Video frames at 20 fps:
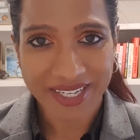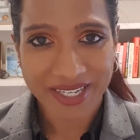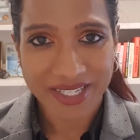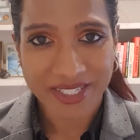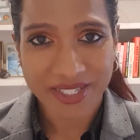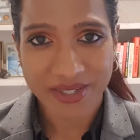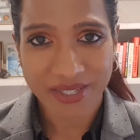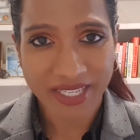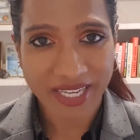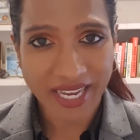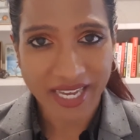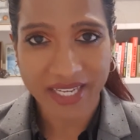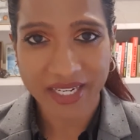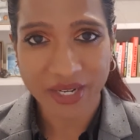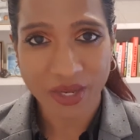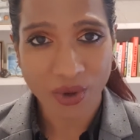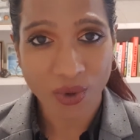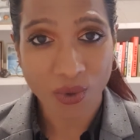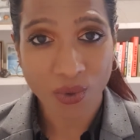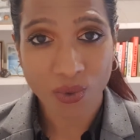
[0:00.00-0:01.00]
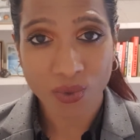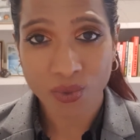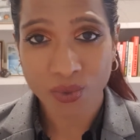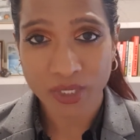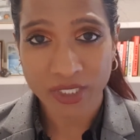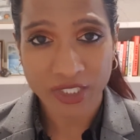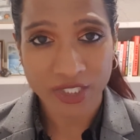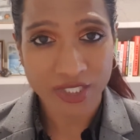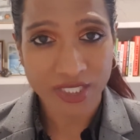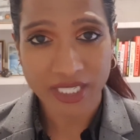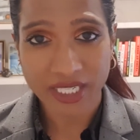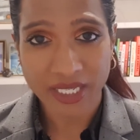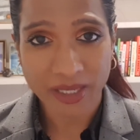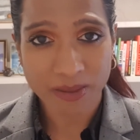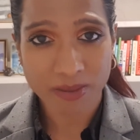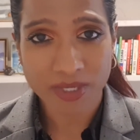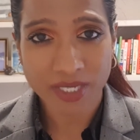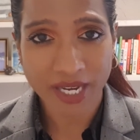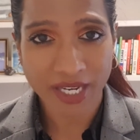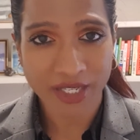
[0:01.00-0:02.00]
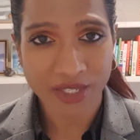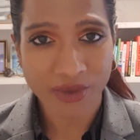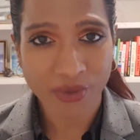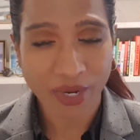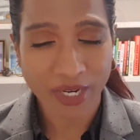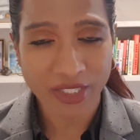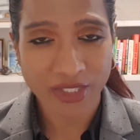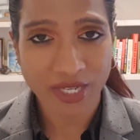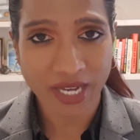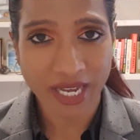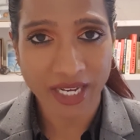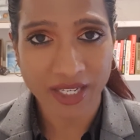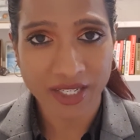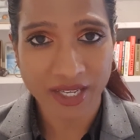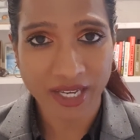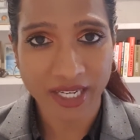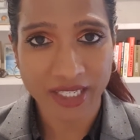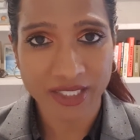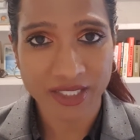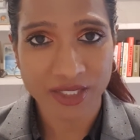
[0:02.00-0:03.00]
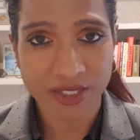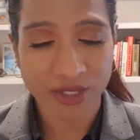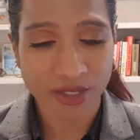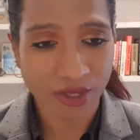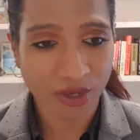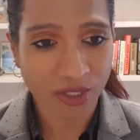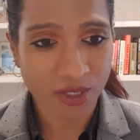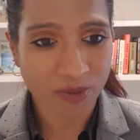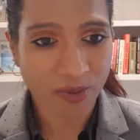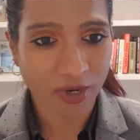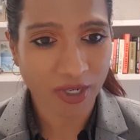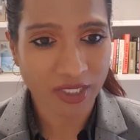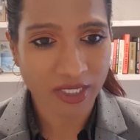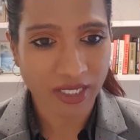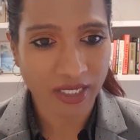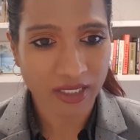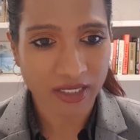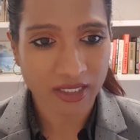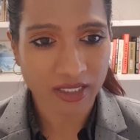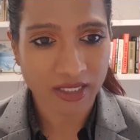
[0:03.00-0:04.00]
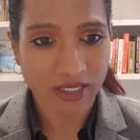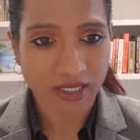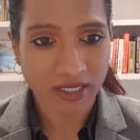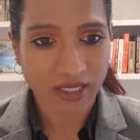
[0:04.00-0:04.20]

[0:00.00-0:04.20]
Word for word: So again, which teams are you going to allocate to those projects?